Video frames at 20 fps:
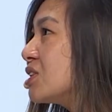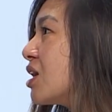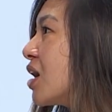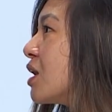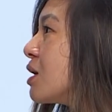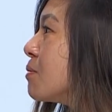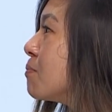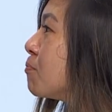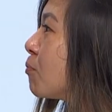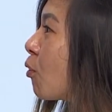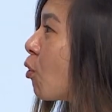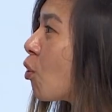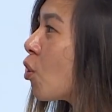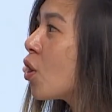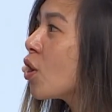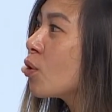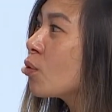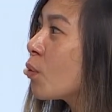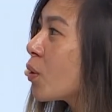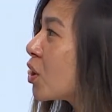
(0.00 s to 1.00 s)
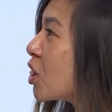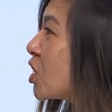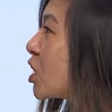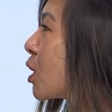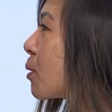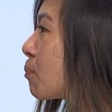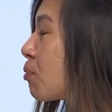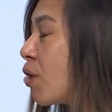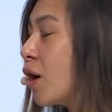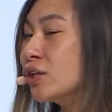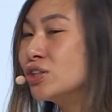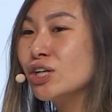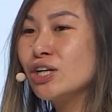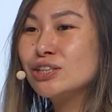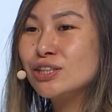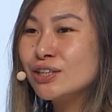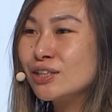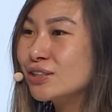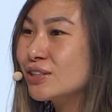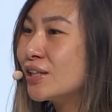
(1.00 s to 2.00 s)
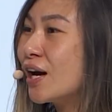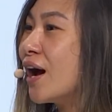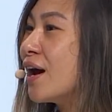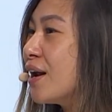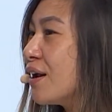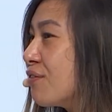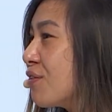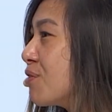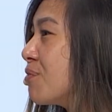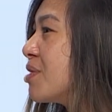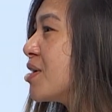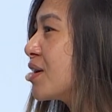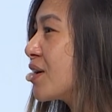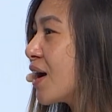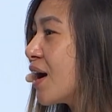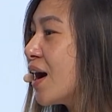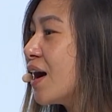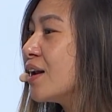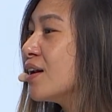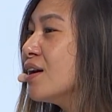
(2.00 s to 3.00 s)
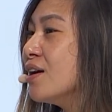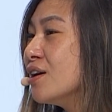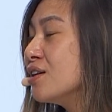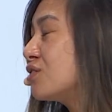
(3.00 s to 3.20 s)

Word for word: getting bored working on projects on the side every weekend.